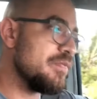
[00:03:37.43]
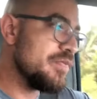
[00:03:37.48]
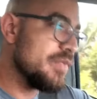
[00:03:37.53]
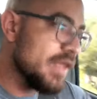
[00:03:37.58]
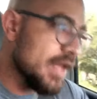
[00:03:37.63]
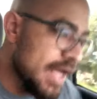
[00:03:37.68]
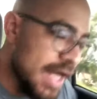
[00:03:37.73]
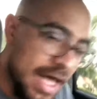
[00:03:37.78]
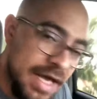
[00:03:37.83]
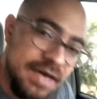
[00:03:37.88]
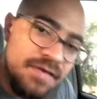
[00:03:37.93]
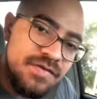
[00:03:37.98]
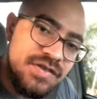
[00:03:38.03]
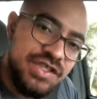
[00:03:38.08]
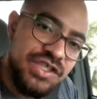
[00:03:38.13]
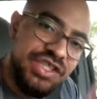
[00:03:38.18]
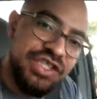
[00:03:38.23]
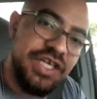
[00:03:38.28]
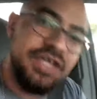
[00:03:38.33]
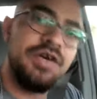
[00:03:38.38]
kind of
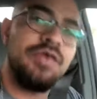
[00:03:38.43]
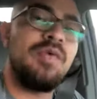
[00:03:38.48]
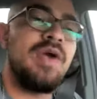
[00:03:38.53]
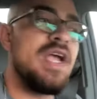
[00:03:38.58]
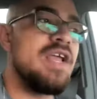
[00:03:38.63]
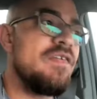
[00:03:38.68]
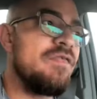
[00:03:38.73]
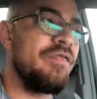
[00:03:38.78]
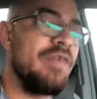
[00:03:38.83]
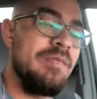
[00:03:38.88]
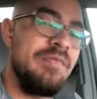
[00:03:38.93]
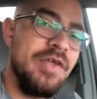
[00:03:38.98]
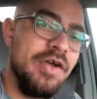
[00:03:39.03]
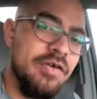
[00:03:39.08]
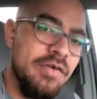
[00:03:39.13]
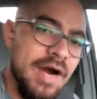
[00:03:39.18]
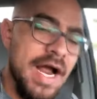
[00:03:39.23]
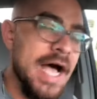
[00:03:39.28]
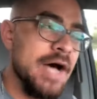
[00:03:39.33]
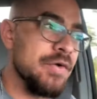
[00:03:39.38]
generate from the
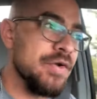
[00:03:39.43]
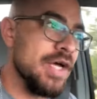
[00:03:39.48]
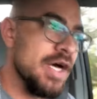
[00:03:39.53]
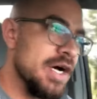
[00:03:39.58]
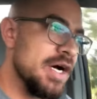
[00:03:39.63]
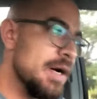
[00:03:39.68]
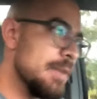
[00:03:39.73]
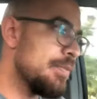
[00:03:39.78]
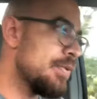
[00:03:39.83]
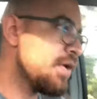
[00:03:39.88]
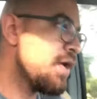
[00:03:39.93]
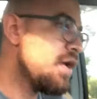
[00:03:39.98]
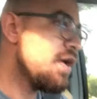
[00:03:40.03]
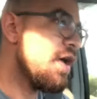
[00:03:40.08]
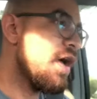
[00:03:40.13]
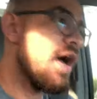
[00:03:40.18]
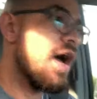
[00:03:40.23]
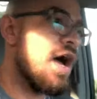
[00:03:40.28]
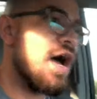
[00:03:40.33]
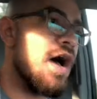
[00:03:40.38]
ground up
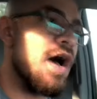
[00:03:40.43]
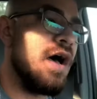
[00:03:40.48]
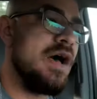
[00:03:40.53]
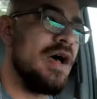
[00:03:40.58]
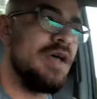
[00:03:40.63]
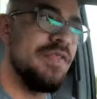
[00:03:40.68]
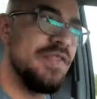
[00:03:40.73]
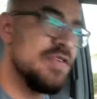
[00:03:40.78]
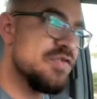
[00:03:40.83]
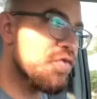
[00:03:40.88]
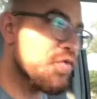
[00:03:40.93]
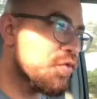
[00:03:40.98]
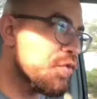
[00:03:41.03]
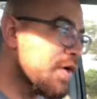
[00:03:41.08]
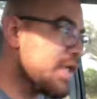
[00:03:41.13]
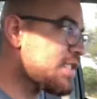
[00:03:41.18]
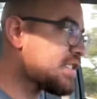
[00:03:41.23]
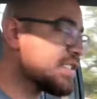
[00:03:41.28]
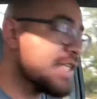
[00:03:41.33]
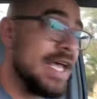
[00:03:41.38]
this
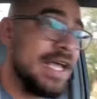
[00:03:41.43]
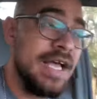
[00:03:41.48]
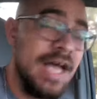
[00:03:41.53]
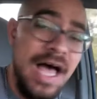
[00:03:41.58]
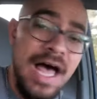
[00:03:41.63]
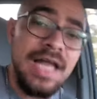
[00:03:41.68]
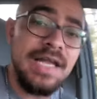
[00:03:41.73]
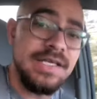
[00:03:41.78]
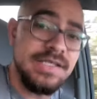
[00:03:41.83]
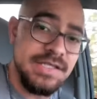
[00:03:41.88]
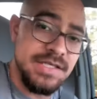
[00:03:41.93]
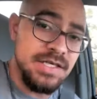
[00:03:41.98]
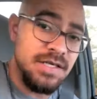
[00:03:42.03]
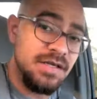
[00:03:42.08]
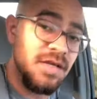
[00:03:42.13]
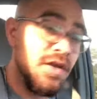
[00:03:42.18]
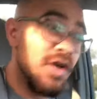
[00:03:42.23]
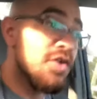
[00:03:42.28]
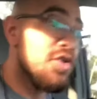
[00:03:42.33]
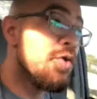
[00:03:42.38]
rich psychology,
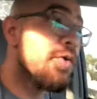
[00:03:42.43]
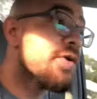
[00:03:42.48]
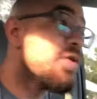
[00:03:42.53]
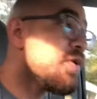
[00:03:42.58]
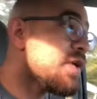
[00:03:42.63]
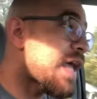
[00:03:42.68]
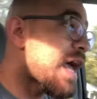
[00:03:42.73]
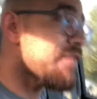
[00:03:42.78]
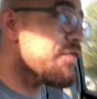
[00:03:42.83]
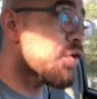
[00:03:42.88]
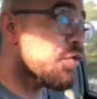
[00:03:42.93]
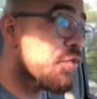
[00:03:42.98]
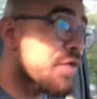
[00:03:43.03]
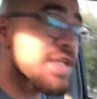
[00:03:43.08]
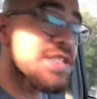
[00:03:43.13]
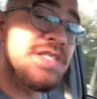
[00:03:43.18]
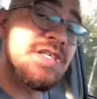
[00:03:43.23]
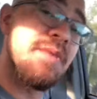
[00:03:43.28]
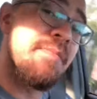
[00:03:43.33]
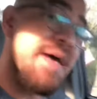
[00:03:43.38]
you're going to have a
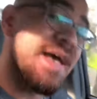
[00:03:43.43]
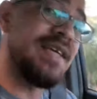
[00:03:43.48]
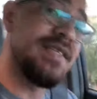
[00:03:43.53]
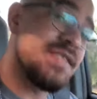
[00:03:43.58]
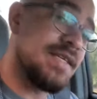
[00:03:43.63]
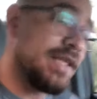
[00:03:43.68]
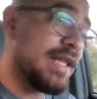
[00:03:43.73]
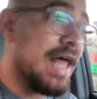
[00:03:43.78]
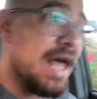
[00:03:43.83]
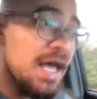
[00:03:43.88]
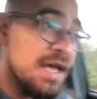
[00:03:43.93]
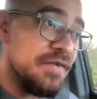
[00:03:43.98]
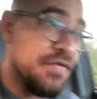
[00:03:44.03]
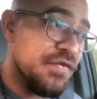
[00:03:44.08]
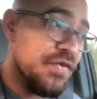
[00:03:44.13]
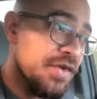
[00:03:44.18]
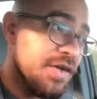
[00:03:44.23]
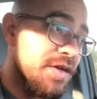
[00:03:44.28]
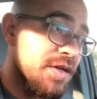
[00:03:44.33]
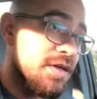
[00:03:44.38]
rich and amazing life.
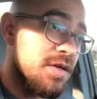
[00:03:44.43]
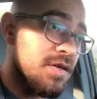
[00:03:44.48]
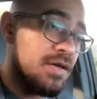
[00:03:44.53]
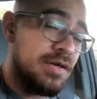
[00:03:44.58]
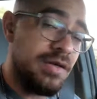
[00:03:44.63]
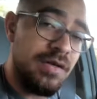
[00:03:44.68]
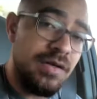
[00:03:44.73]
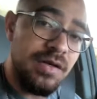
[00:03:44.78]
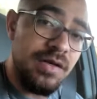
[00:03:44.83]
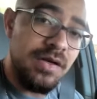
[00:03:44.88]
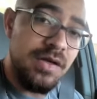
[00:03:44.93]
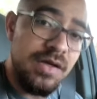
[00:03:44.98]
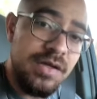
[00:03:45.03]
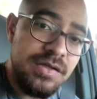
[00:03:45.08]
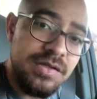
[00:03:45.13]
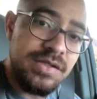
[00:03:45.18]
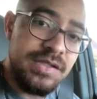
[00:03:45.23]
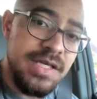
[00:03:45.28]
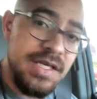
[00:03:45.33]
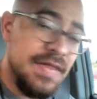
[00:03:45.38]

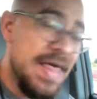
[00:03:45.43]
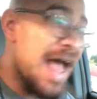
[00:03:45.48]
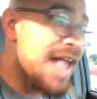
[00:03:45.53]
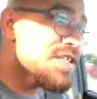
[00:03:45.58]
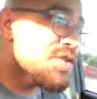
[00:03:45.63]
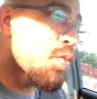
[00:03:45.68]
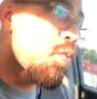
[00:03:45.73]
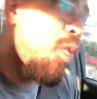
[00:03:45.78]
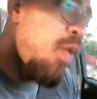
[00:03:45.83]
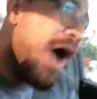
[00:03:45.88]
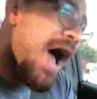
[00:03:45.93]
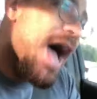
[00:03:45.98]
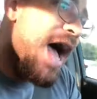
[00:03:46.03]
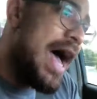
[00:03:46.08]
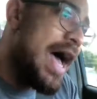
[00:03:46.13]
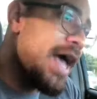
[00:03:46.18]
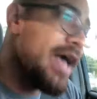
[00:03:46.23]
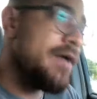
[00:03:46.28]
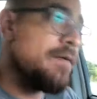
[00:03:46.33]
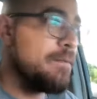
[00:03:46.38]
See, that's
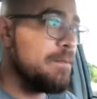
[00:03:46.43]
why